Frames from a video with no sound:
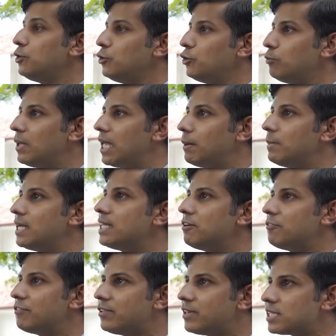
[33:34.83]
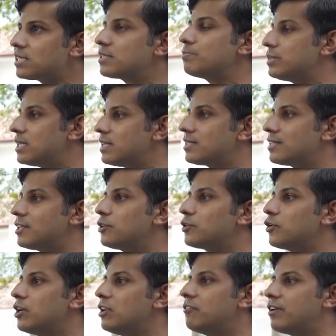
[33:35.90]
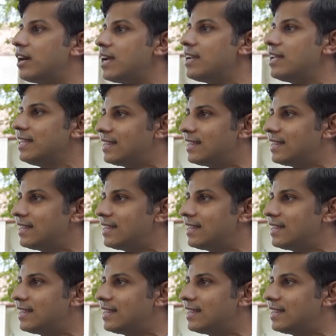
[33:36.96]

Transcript: you may be the first person to qualified